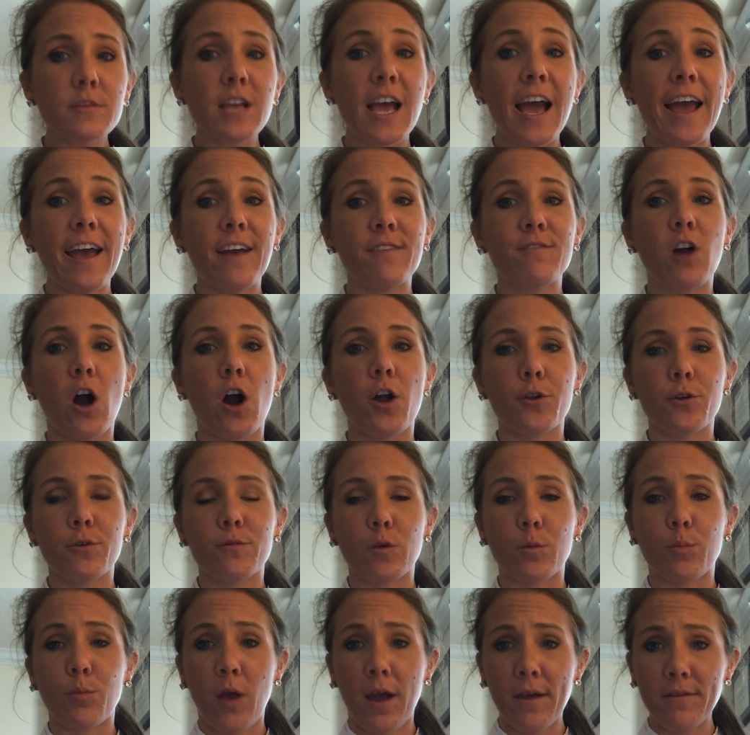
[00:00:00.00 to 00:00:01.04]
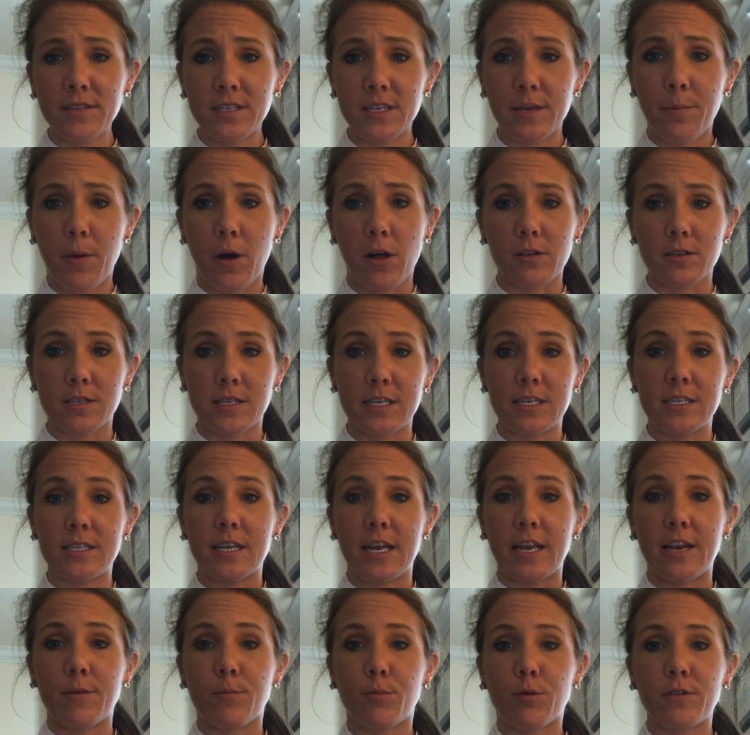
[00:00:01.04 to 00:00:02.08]
I have gone over privacy policies
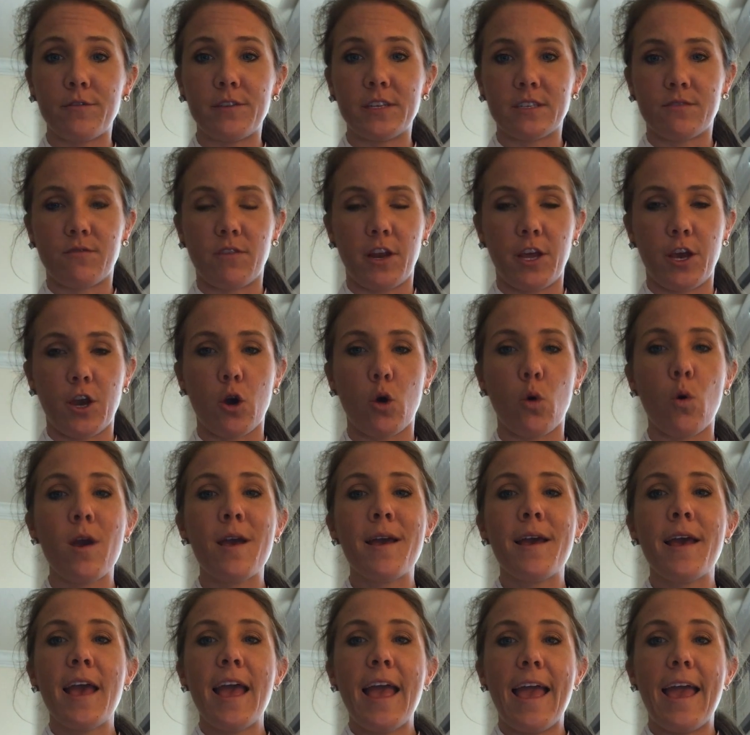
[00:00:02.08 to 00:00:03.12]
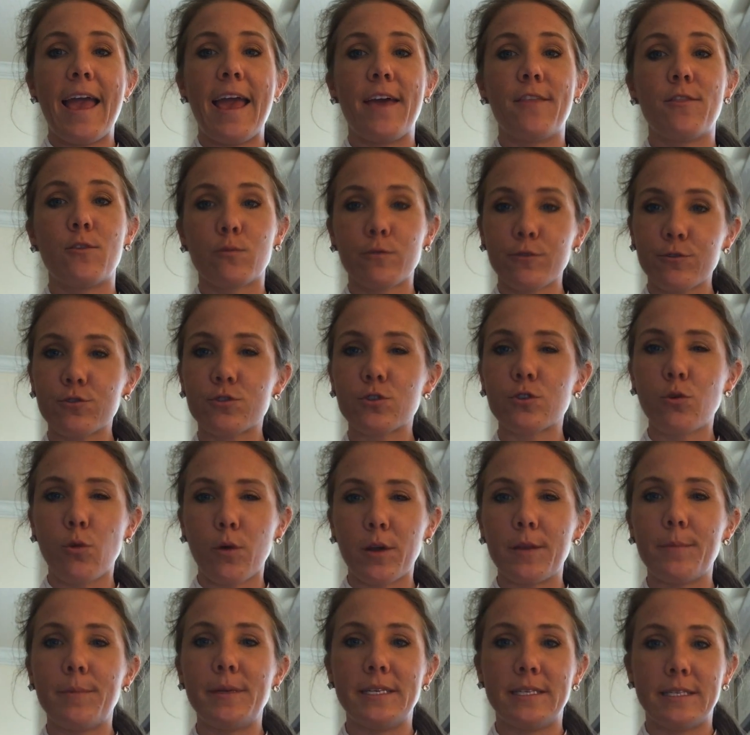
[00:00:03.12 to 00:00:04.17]
in a previous video, and the rules are
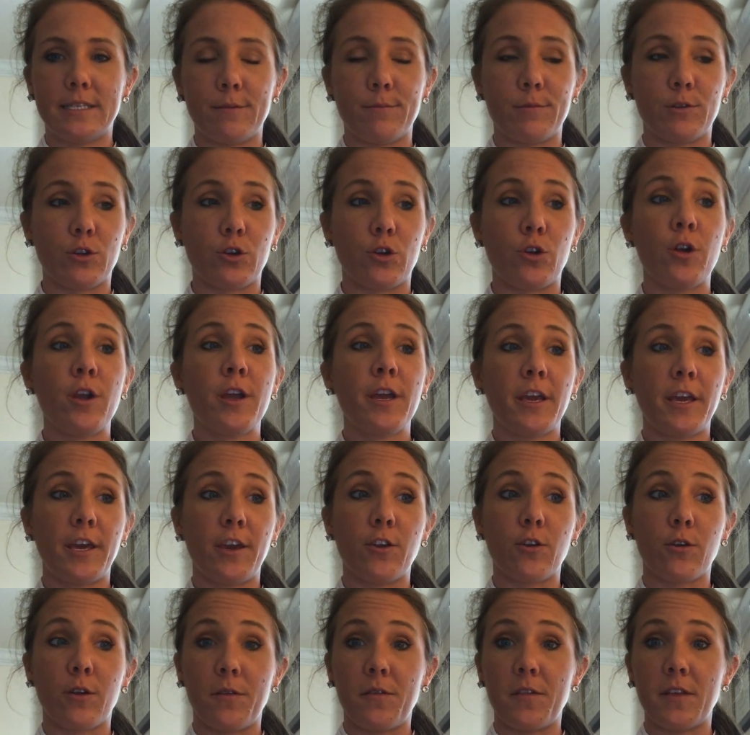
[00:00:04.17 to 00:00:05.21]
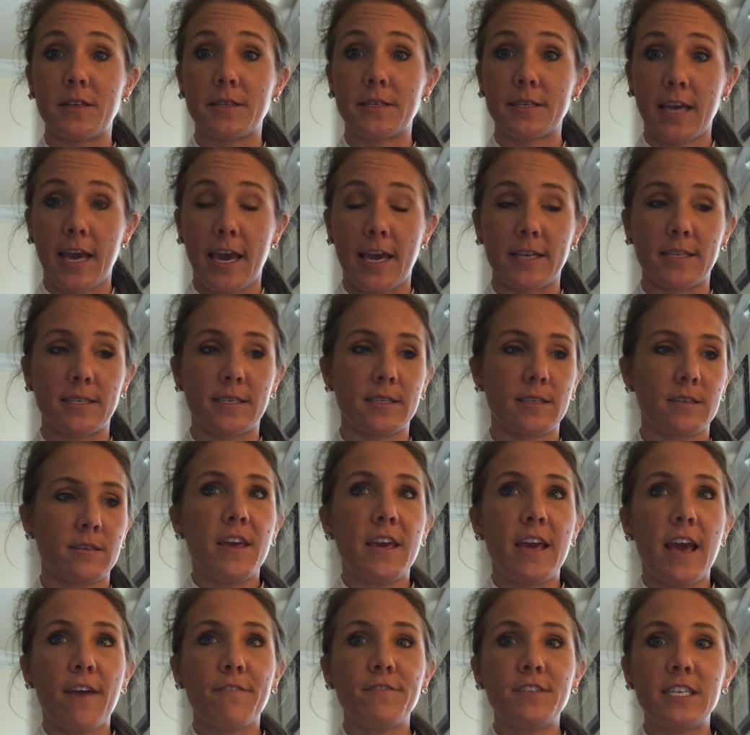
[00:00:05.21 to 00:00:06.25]
going to be similar here in this case.
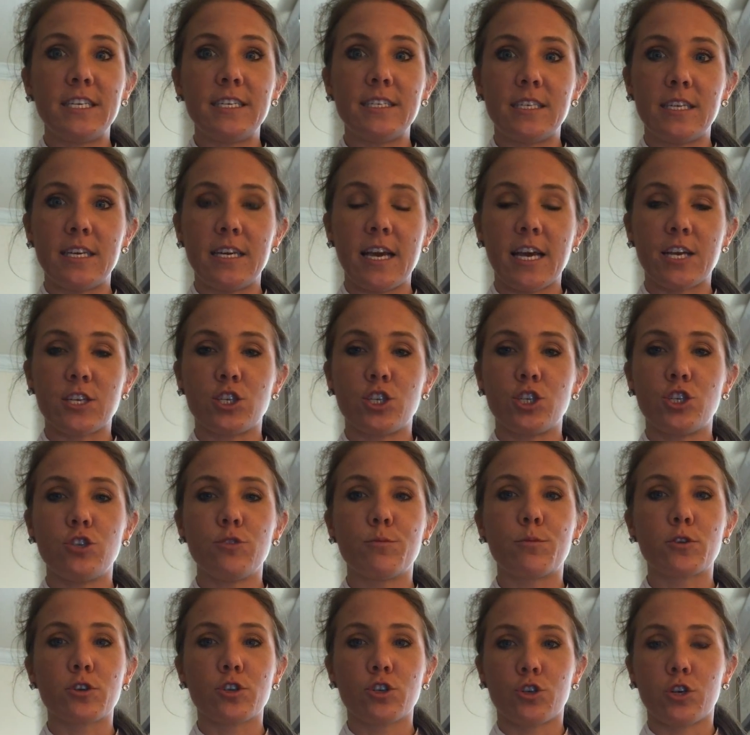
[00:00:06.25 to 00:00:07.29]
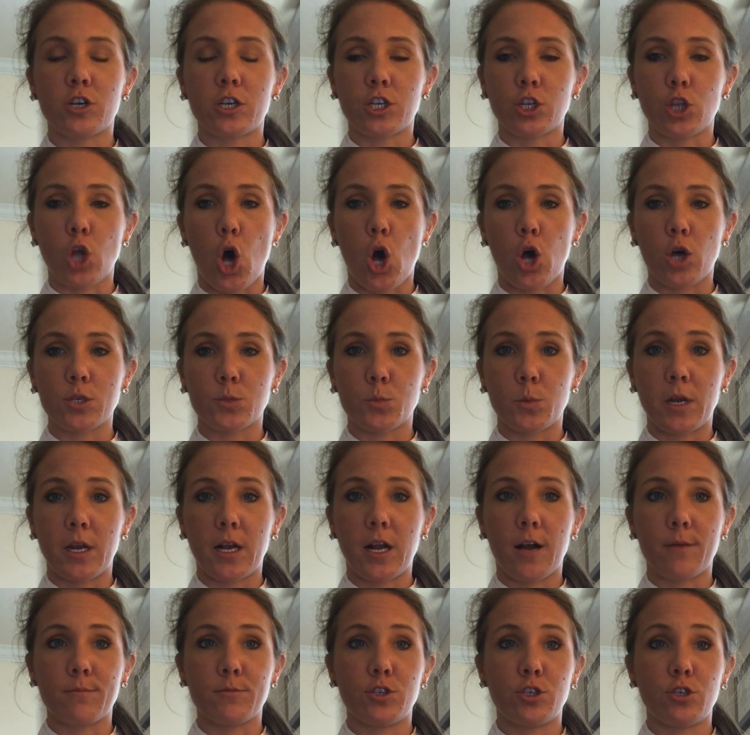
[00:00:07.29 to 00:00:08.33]
The FTC has super strict laws when it
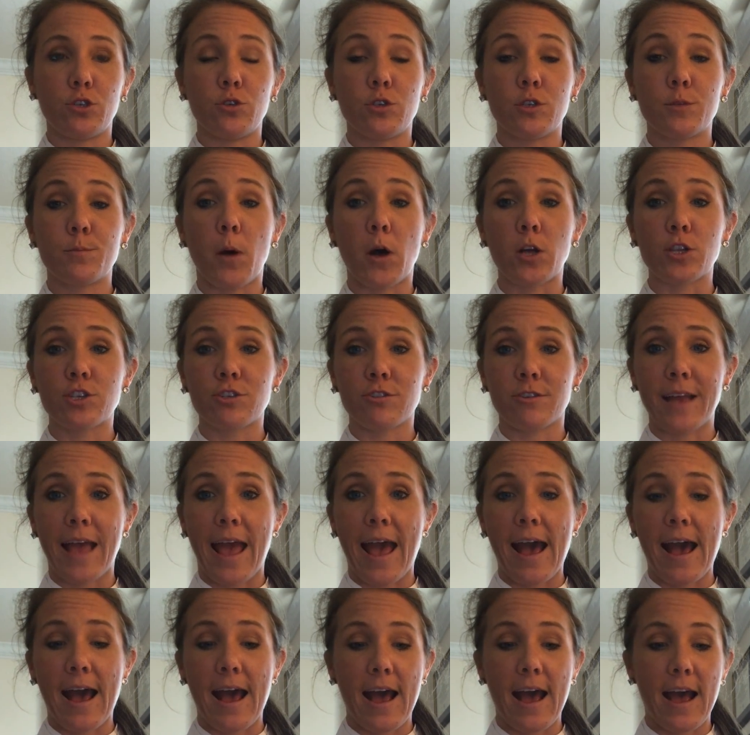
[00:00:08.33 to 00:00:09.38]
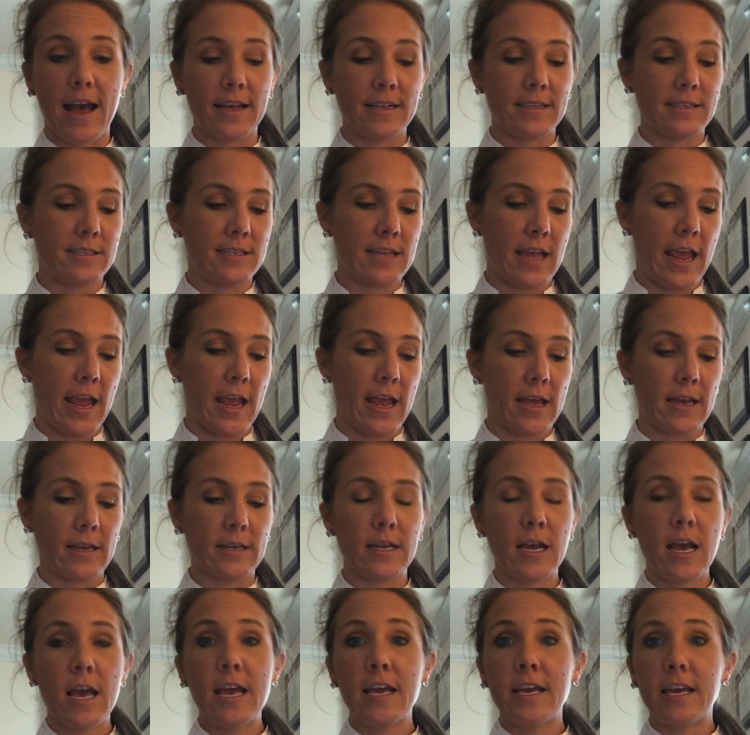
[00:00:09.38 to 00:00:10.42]
comes to sponsored ads and
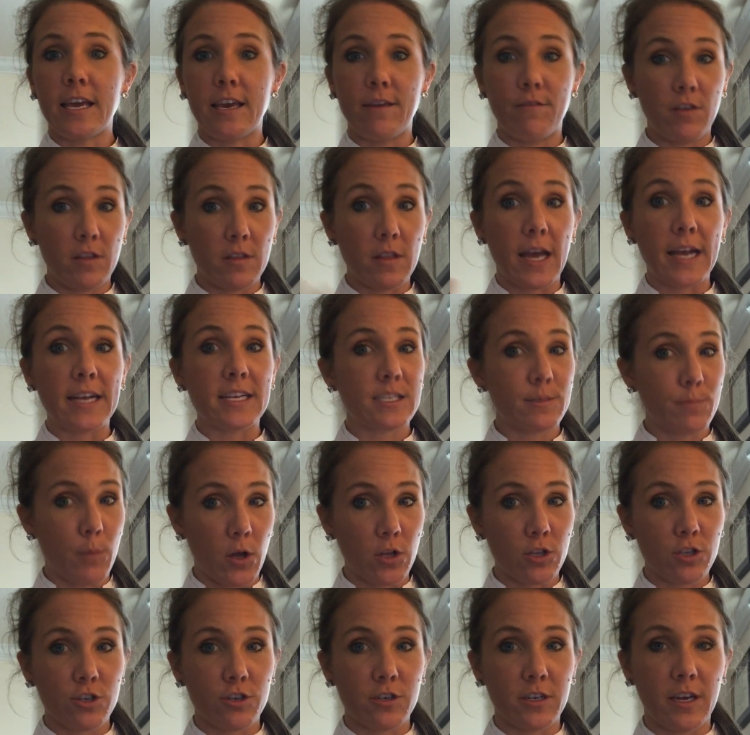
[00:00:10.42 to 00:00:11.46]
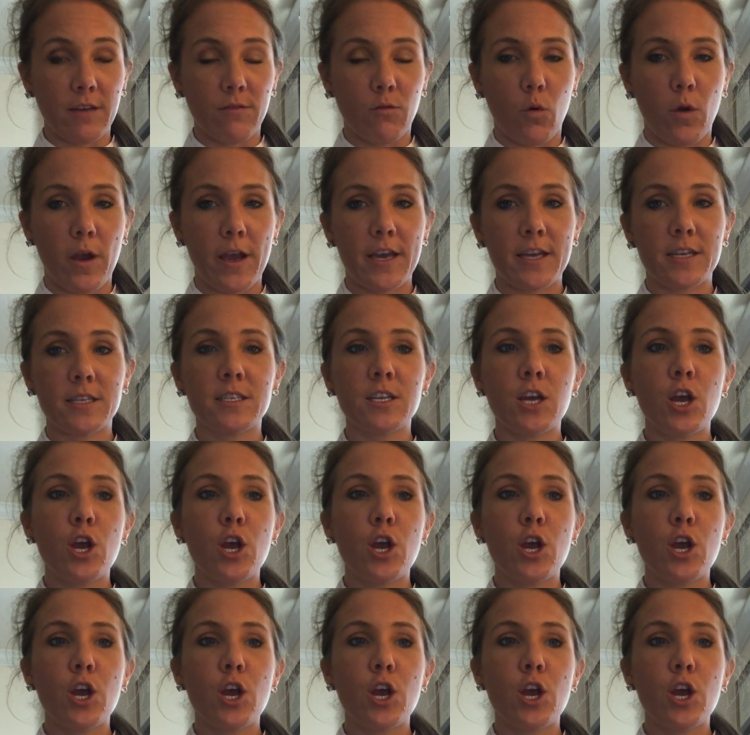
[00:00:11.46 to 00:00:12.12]
even like sponsored giveaways.